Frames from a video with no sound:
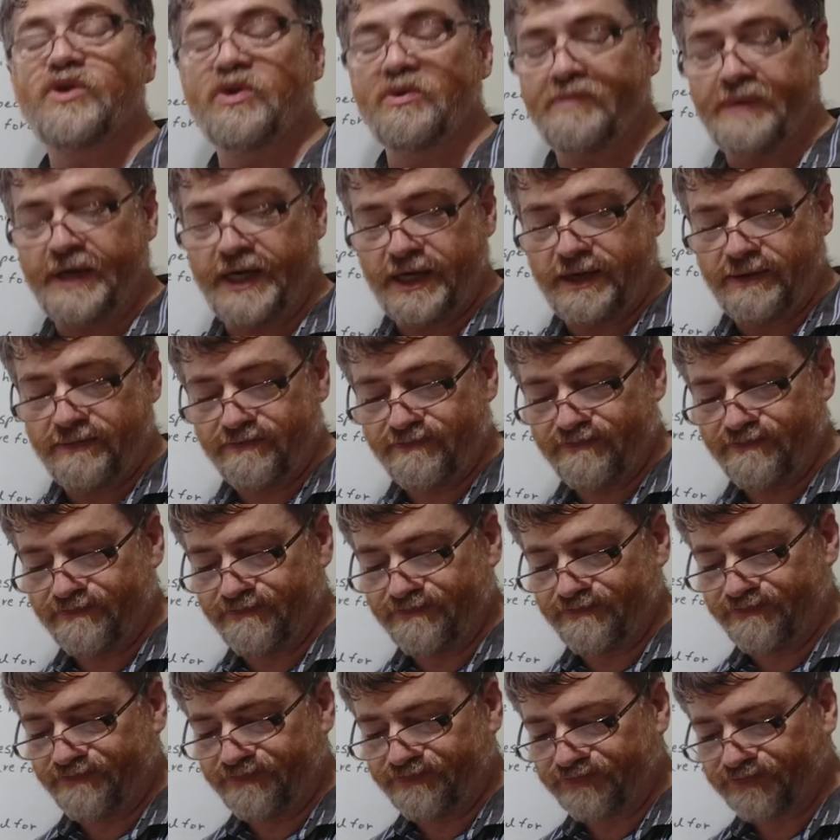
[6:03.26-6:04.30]
to me.
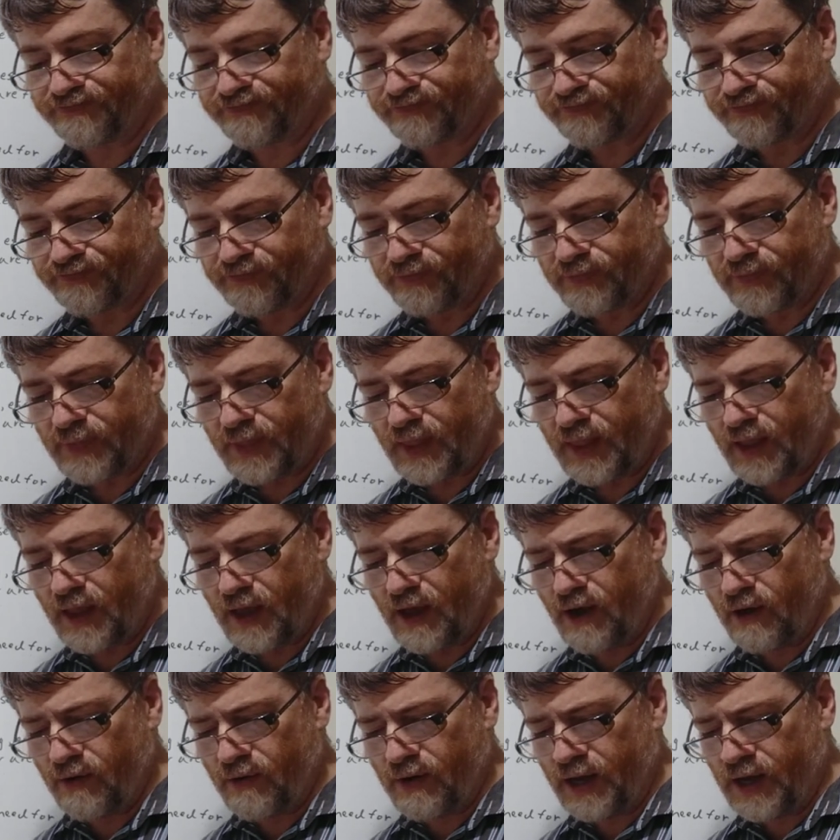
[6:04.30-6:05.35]
Mm-hmm.
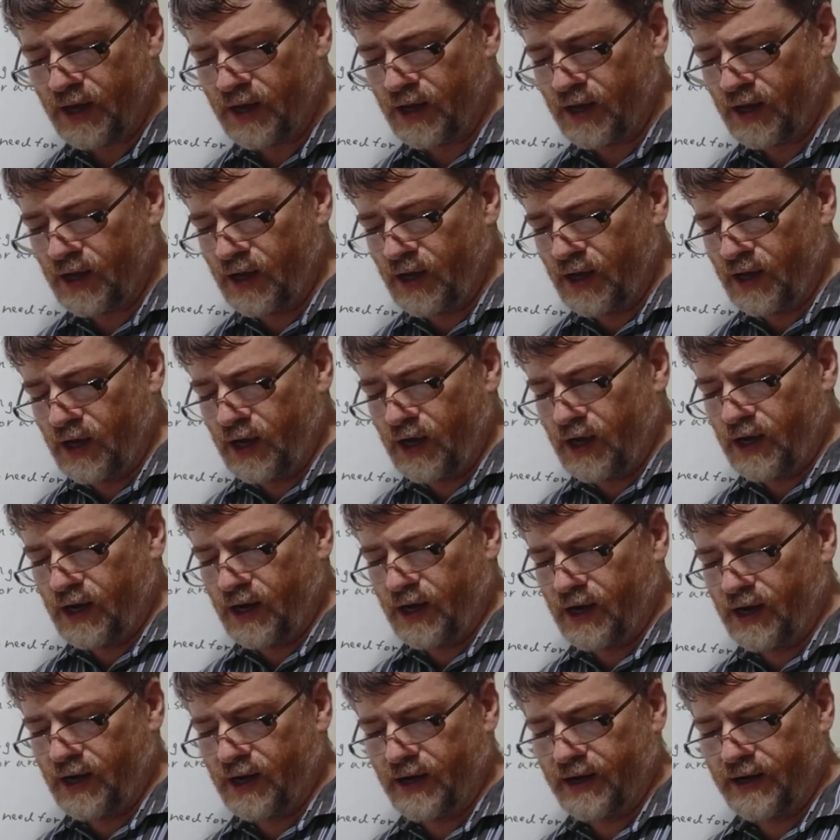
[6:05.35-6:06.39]
Okay.
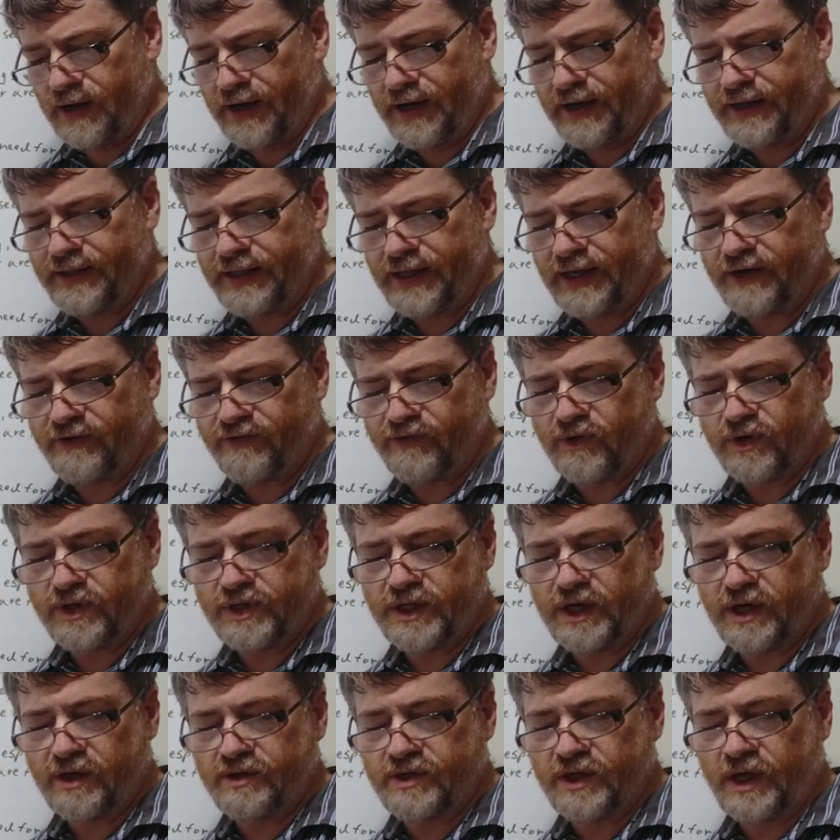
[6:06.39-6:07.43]
and then, of course,
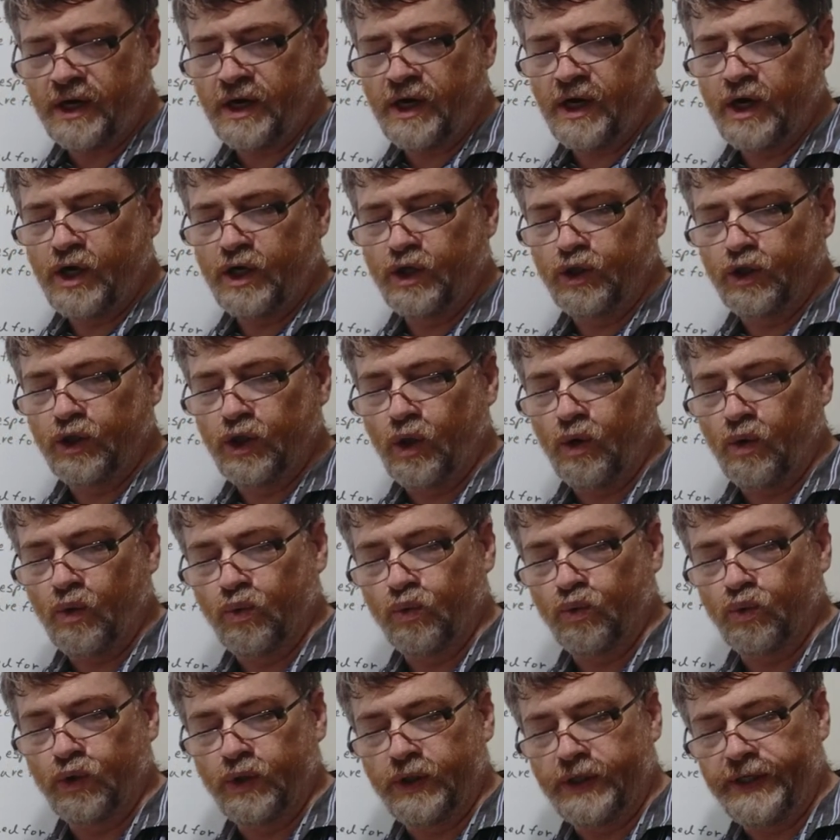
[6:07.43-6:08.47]
it goes on.
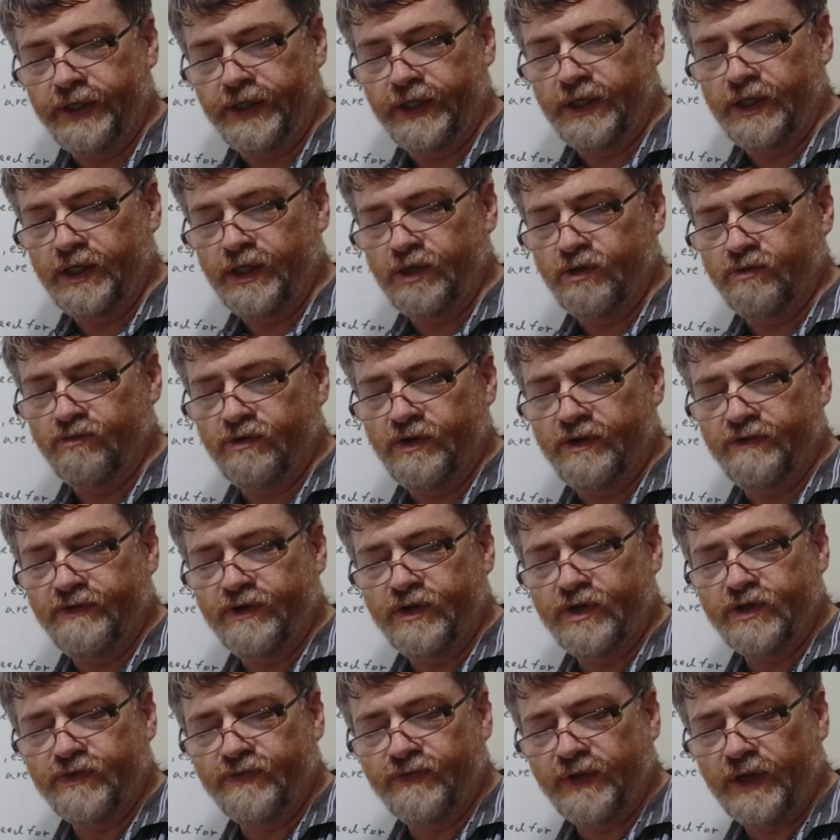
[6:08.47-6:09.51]
Lonely
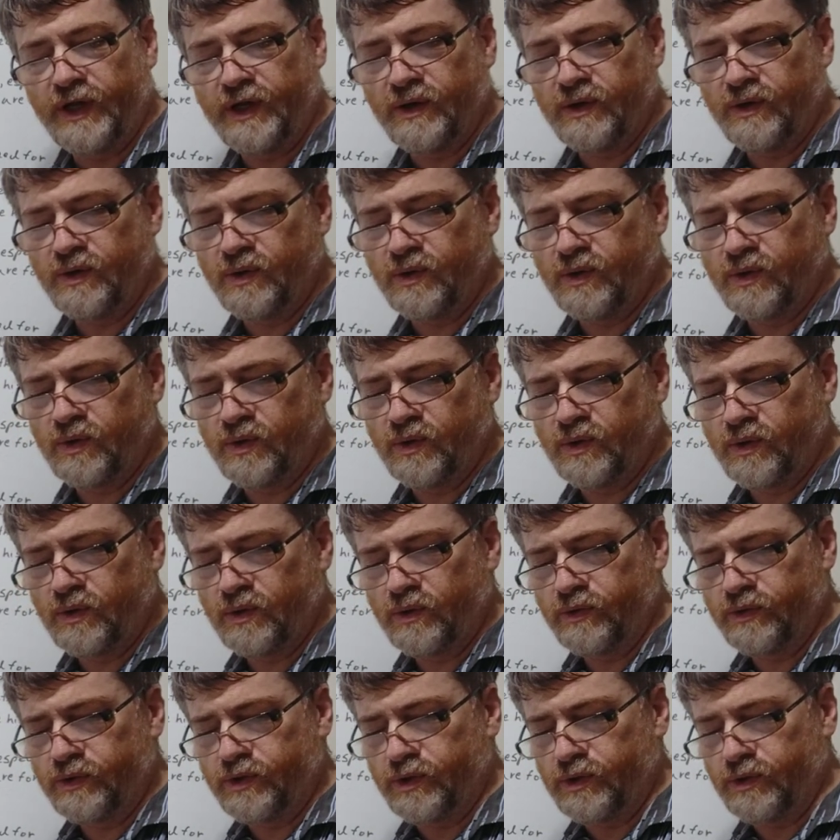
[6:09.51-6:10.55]
rivers
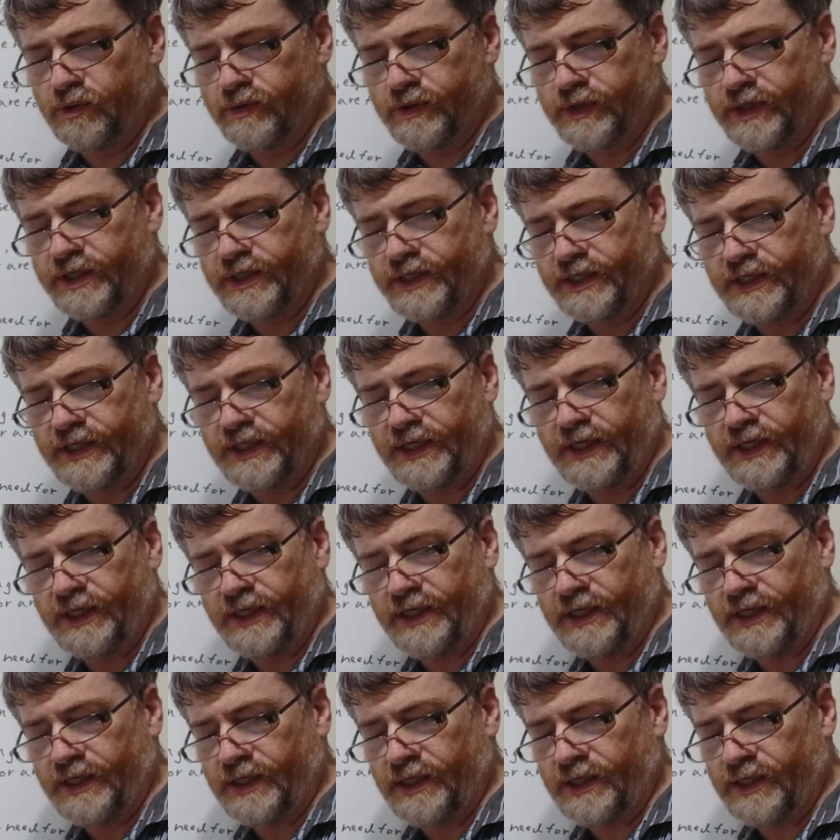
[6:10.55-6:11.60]
flow to the
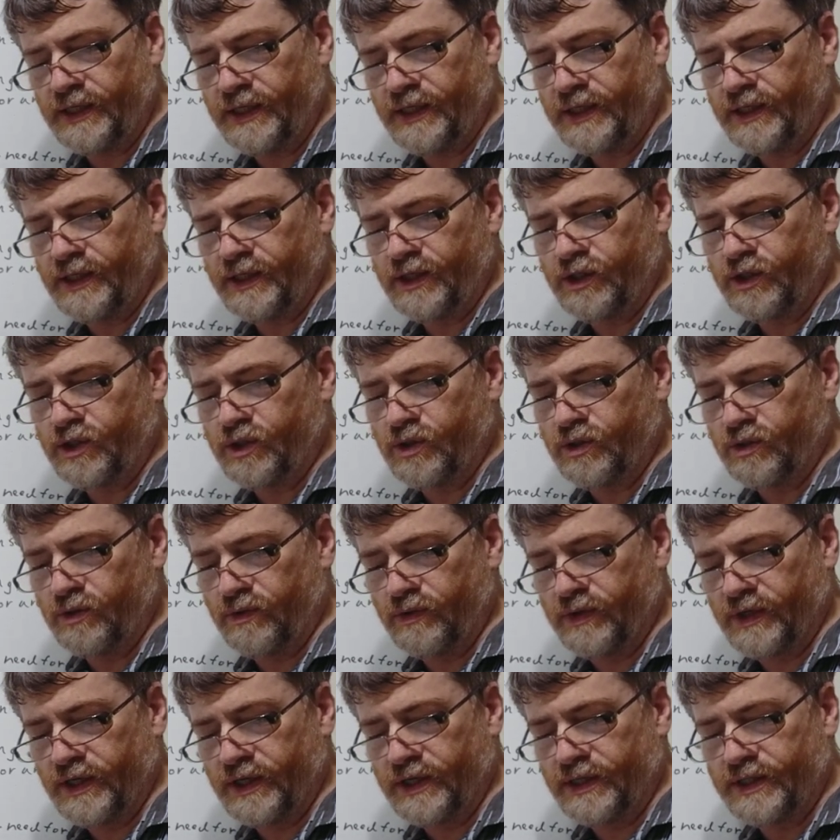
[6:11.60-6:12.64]
sea, to
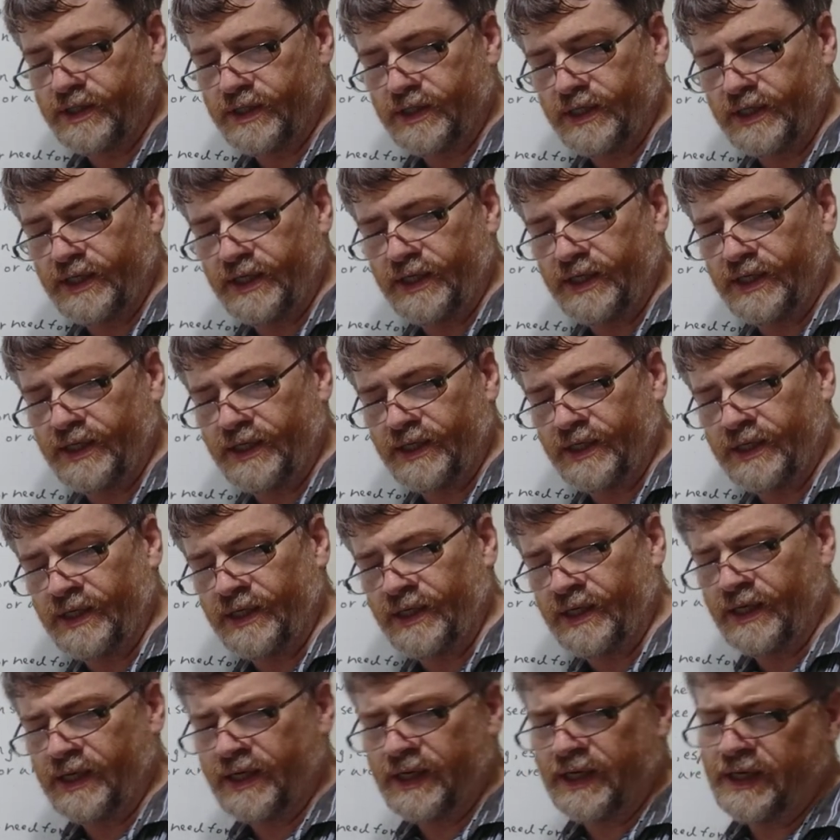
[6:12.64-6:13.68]
the
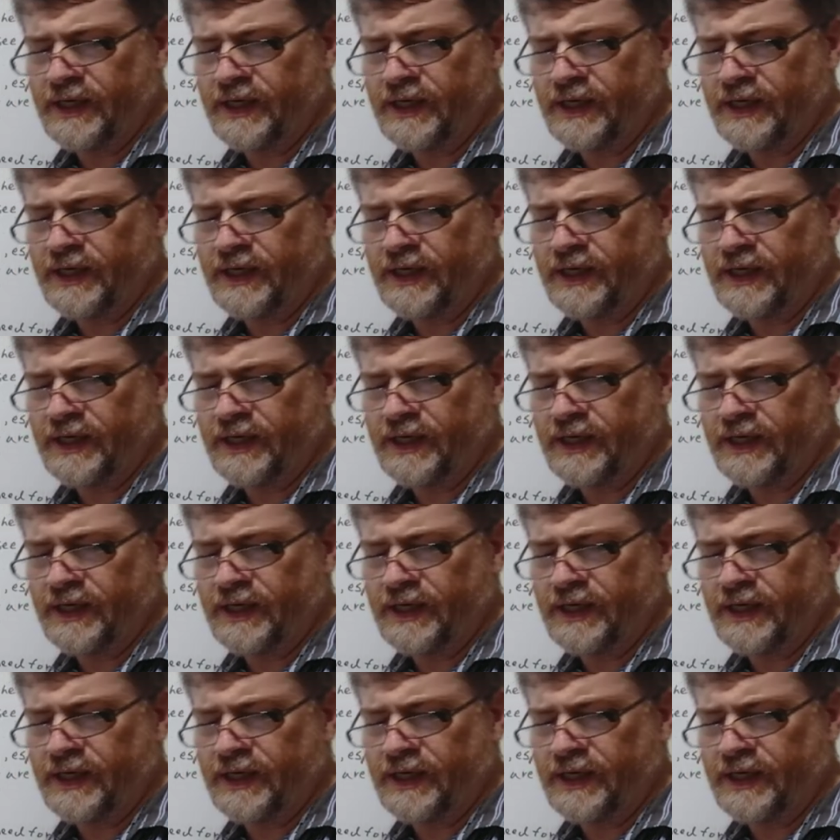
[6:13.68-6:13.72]
sea